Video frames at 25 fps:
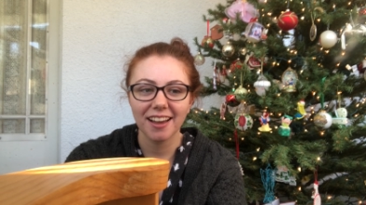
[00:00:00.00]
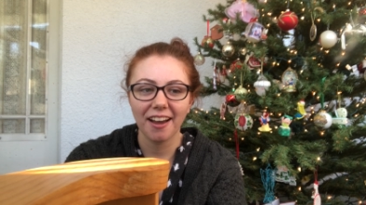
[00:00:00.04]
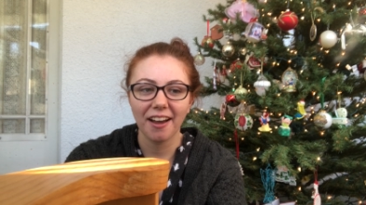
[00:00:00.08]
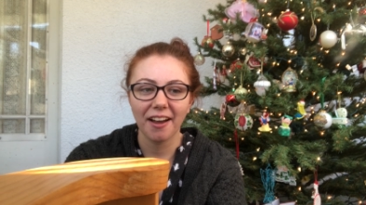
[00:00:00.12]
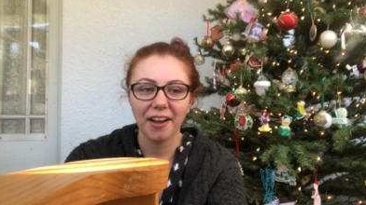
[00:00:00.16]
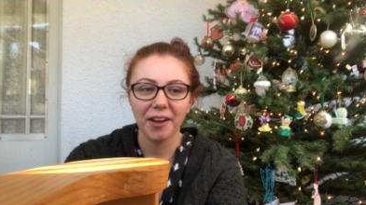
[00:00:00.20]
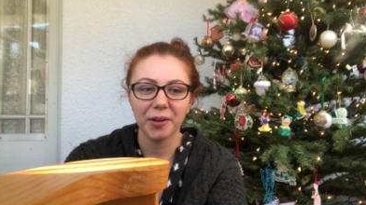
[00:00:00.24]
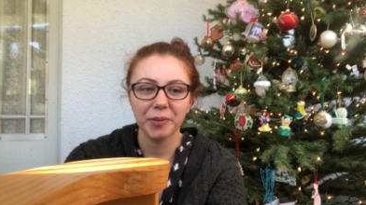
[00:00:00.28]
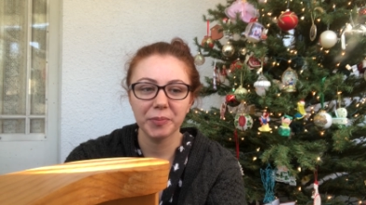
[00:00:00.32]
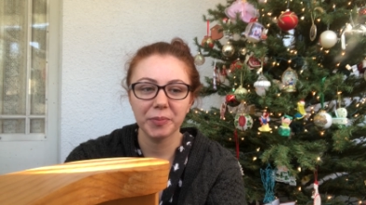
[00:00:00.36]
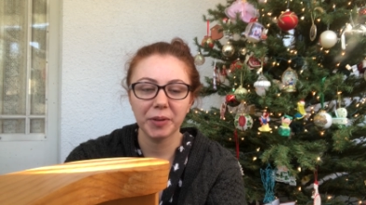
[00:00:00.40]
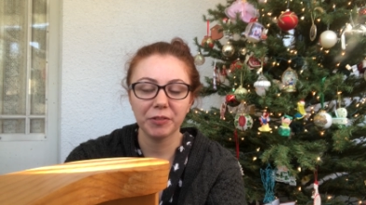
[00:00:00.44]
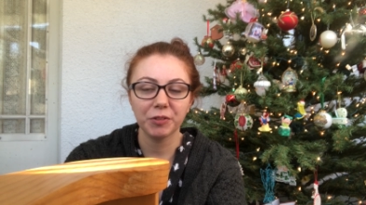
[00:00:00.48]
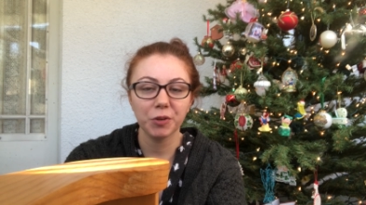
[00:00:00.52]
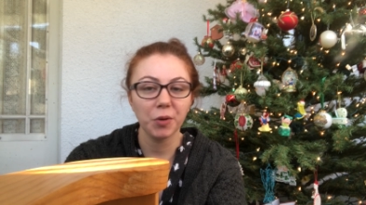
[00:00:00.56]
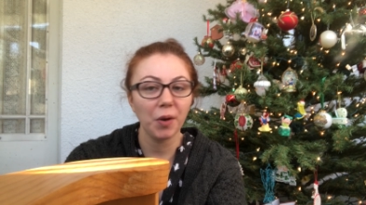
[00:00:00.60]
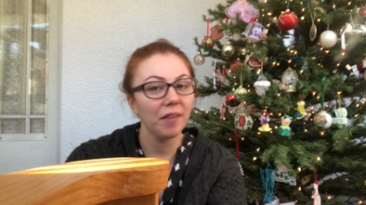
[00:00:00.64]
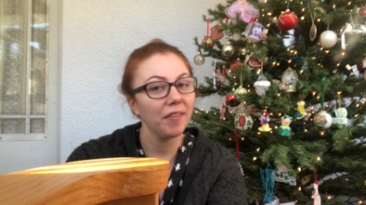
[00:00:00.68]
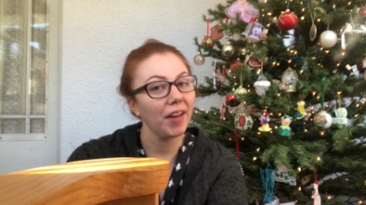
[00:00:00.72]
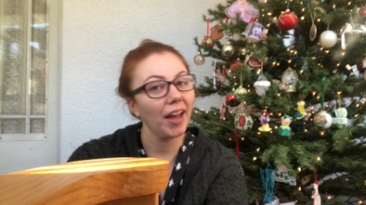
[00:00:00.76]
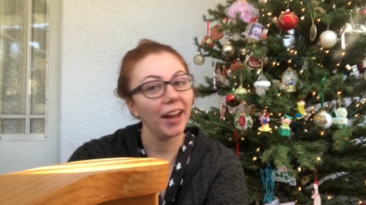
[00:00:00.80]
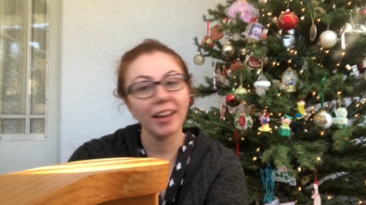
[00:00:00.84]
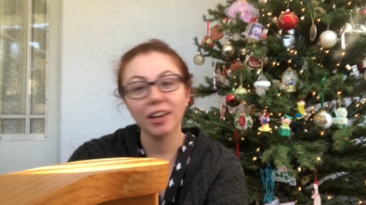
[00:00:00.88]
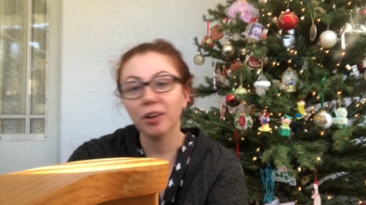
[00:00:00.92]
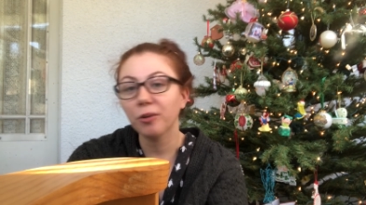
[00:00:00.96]
Um, if you
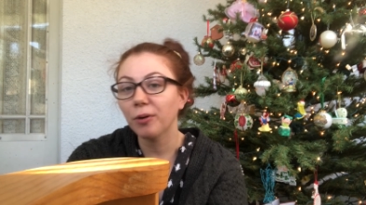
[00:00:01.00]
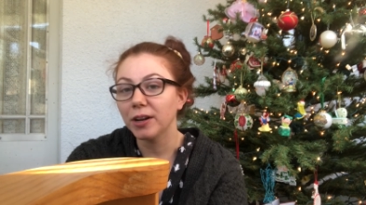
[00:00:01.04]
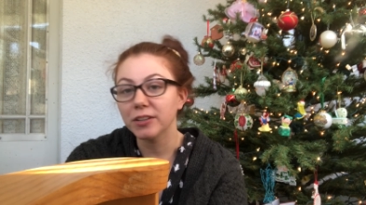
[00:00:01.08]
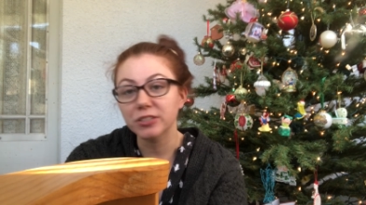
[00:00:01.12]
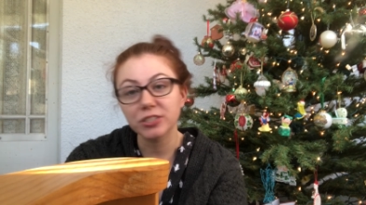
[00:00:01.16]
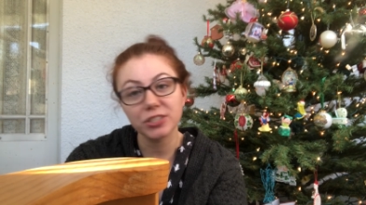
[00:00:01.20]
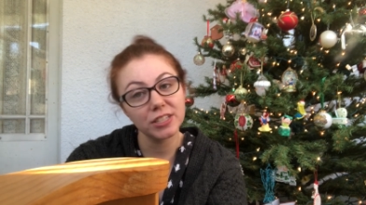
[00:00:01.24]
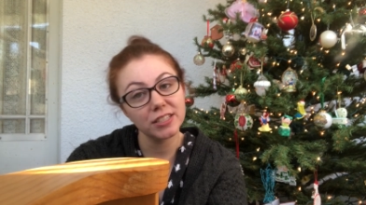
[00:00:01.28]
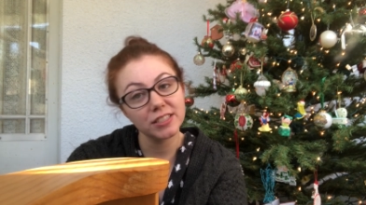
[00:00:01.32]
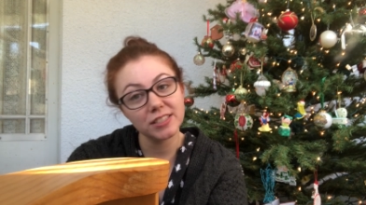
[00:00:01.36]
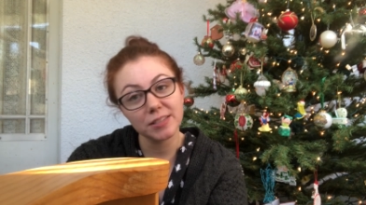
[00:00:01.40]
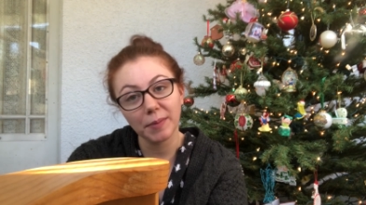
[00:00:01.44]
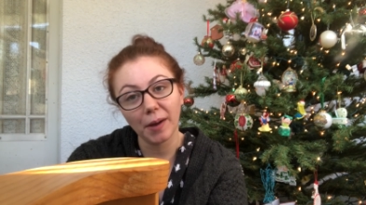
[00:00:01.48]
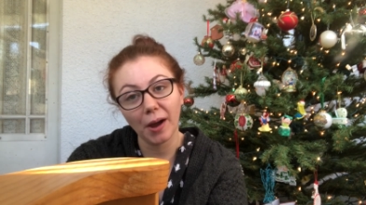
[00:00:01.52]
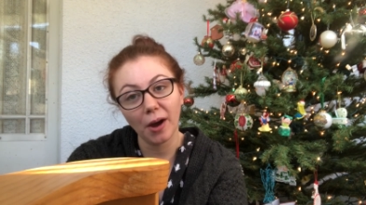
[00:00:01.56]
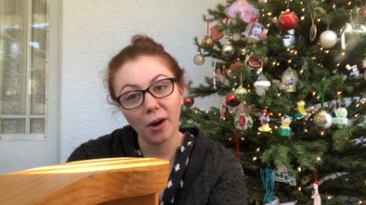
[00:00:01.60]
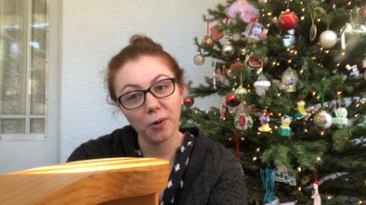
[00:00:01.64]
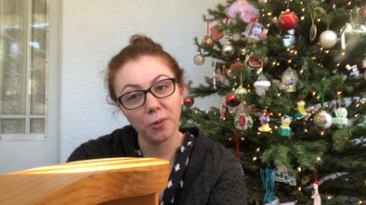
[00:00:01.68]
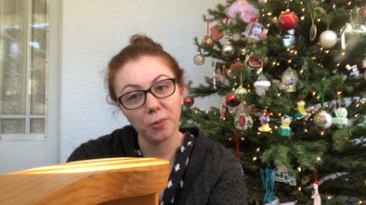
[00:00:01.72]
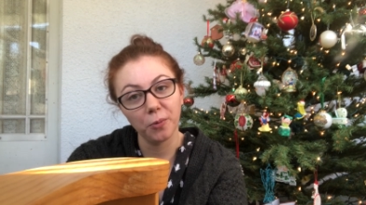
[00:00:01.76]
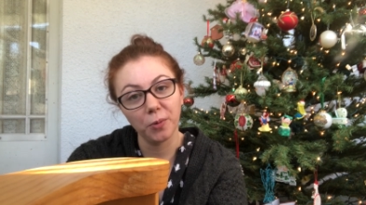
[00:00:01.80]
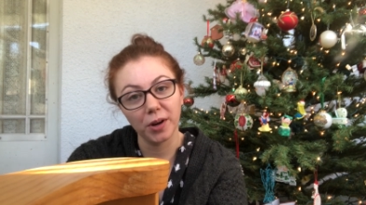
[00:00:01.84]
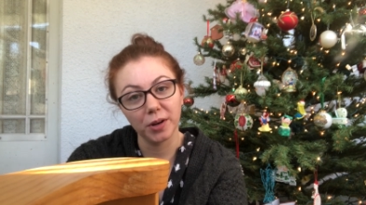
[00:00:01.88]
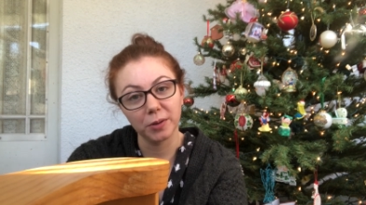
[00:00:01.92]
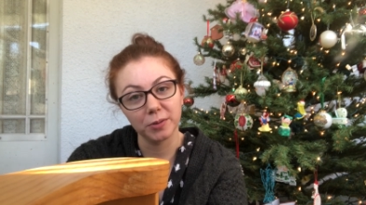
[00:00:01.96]
have any questions
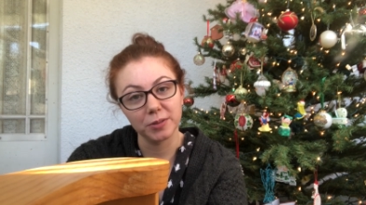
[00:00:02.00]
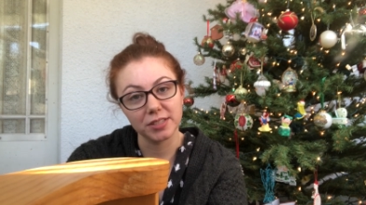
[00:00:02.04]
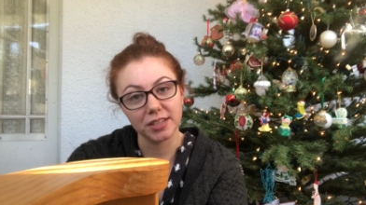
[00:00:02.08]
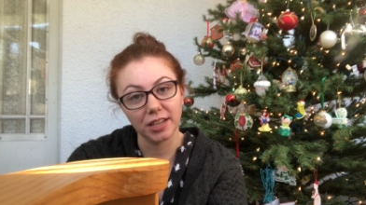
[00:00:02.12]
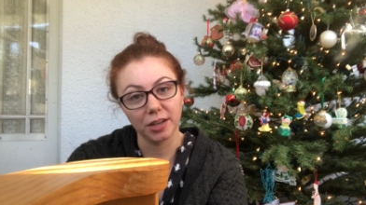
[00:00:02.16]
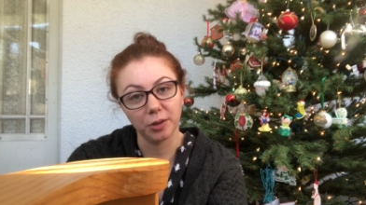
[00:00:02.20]
about what it was